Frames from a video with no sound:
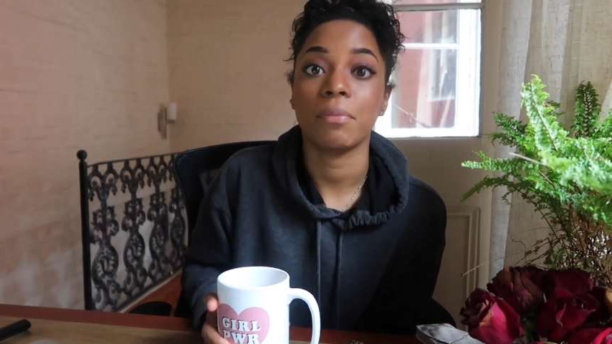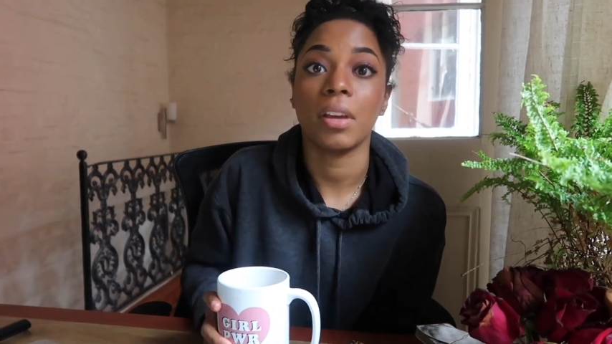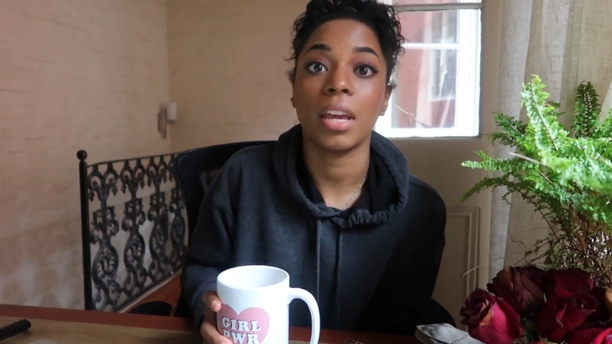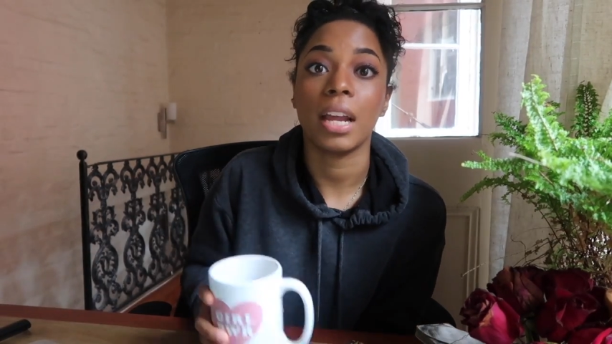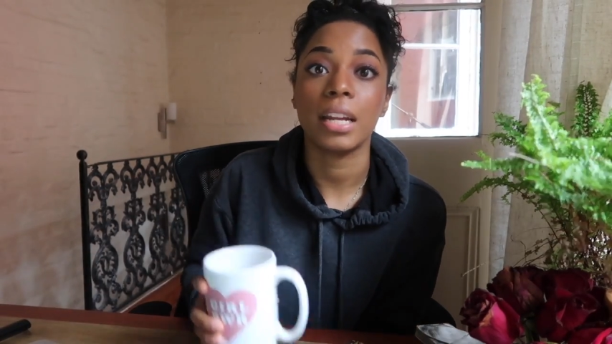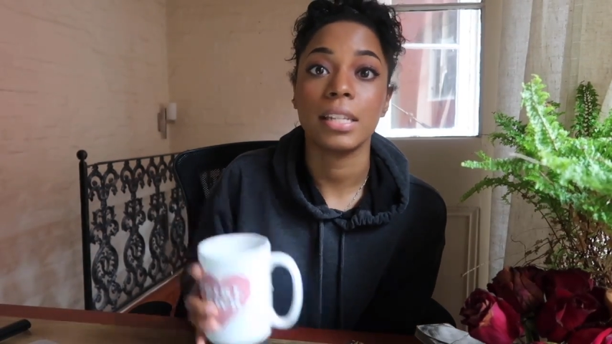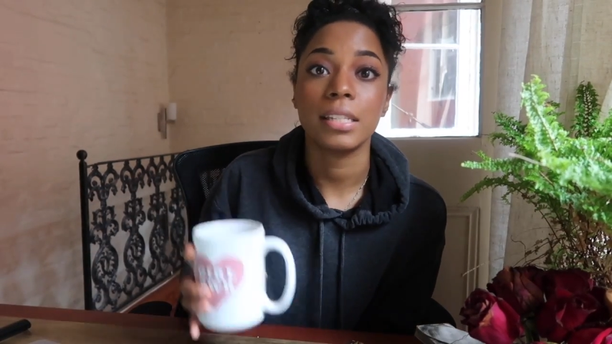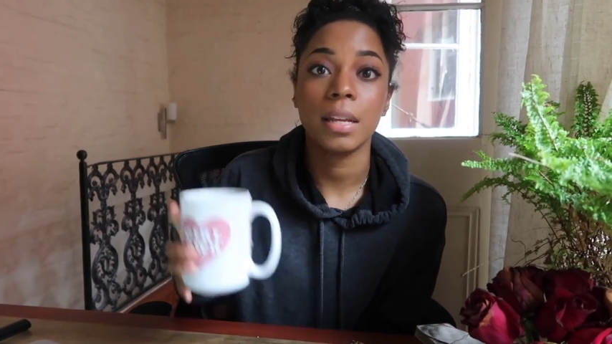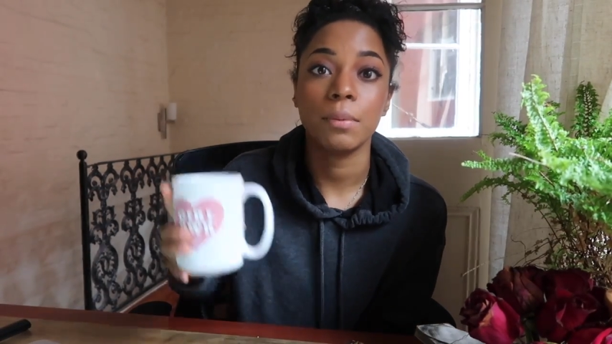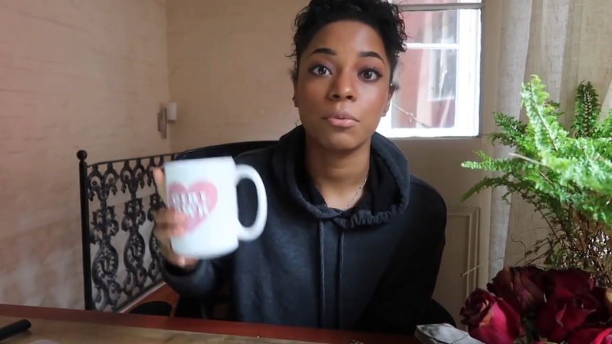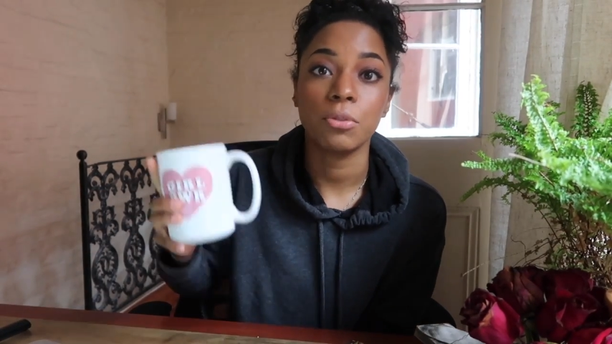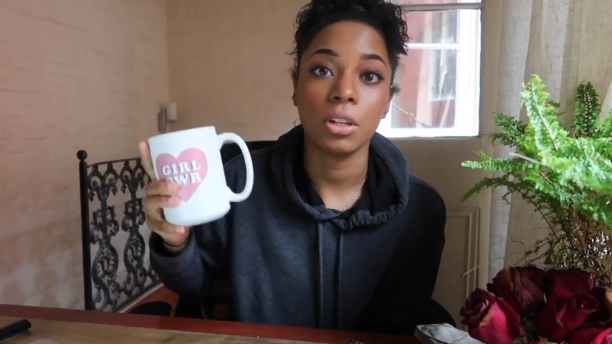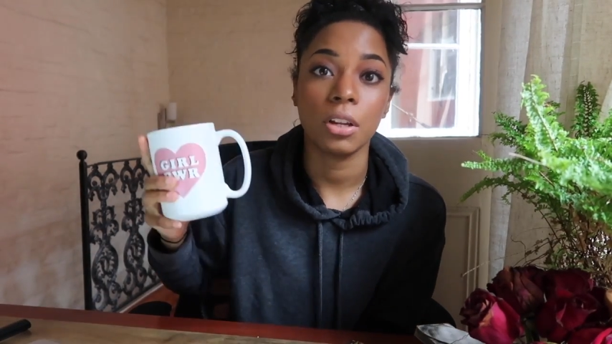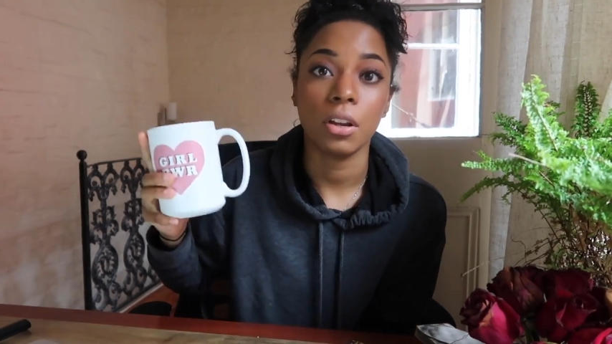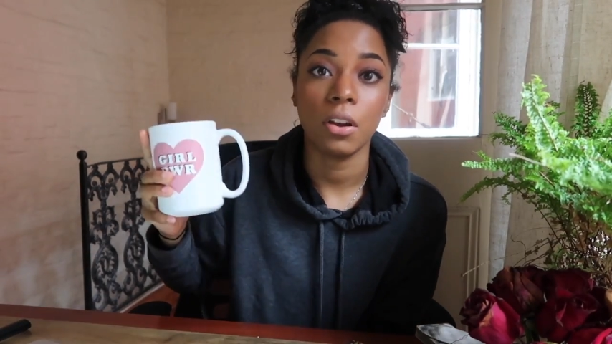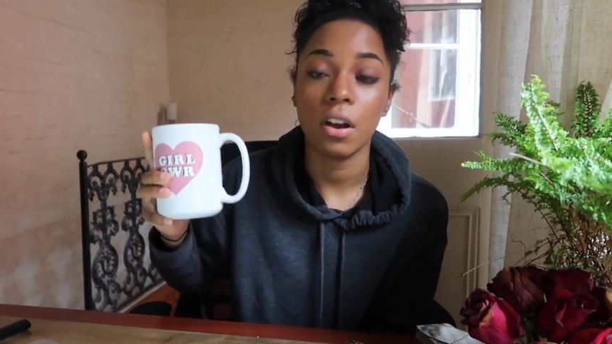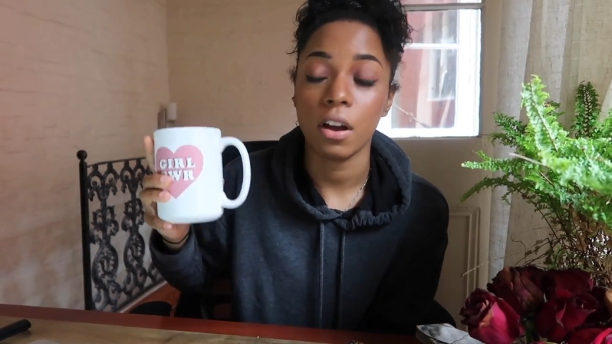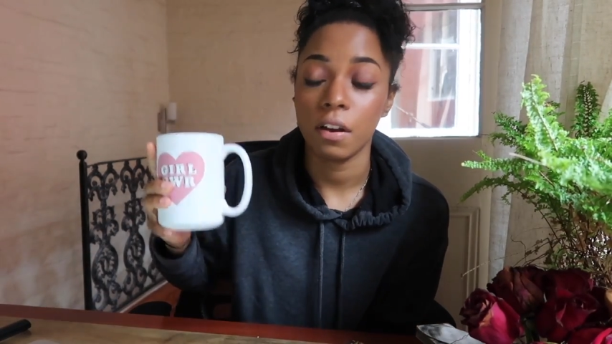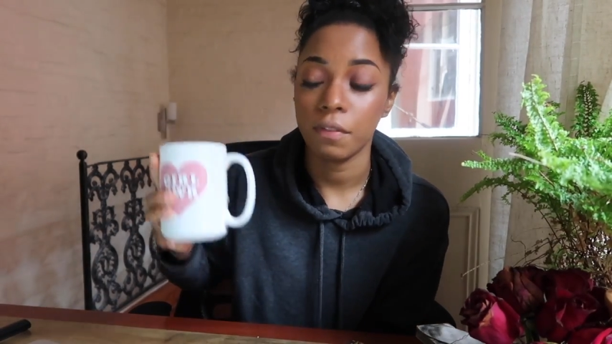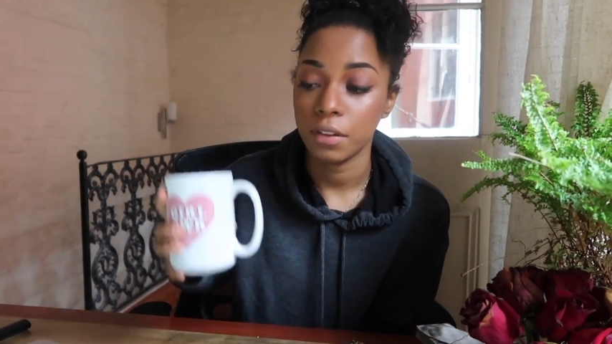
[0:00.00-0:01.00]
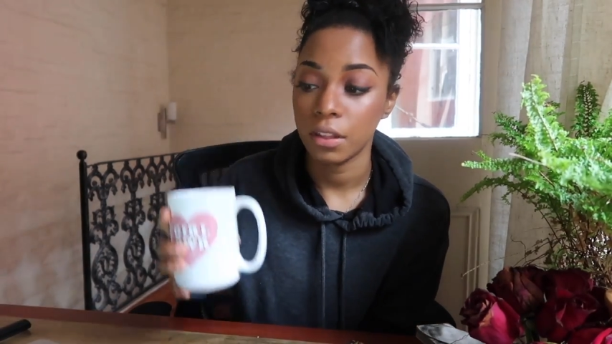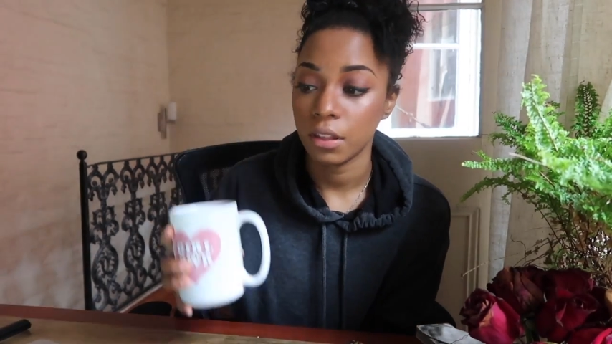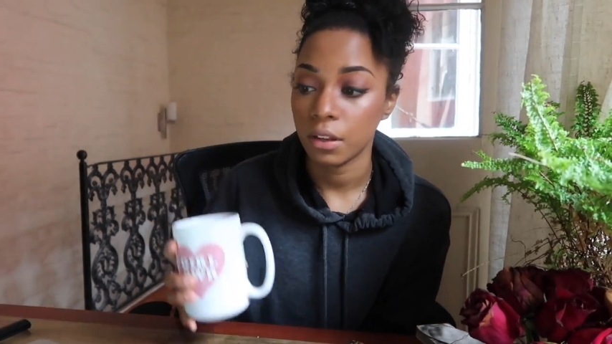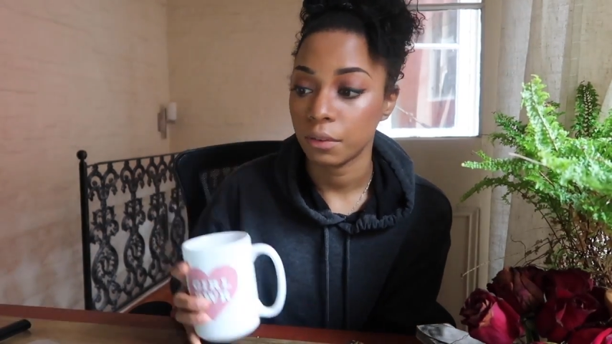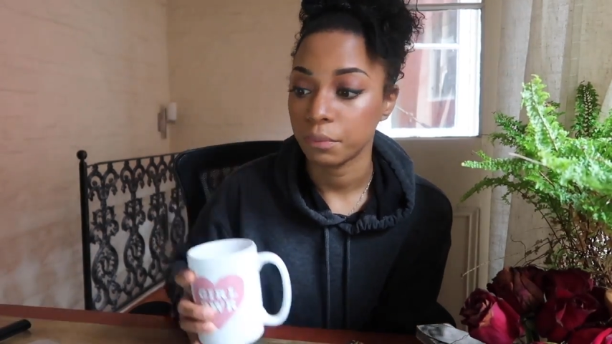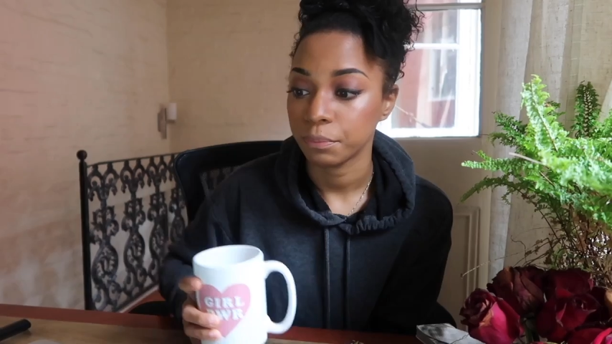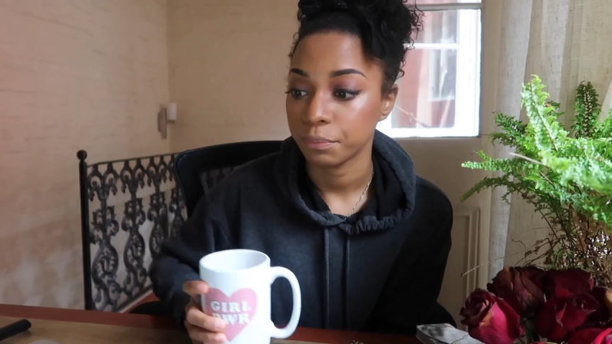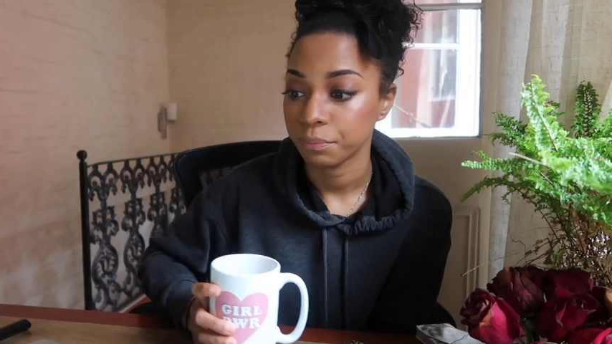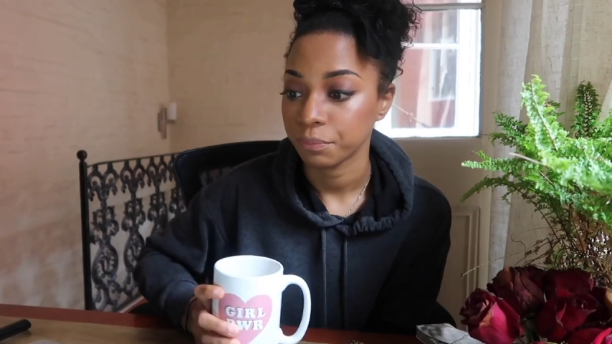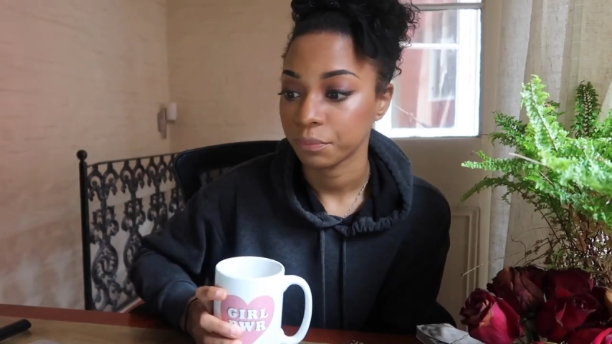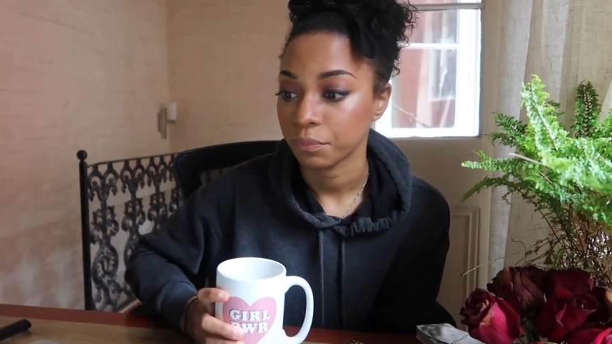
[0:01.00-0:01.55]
I gotta stop drinking coffee though.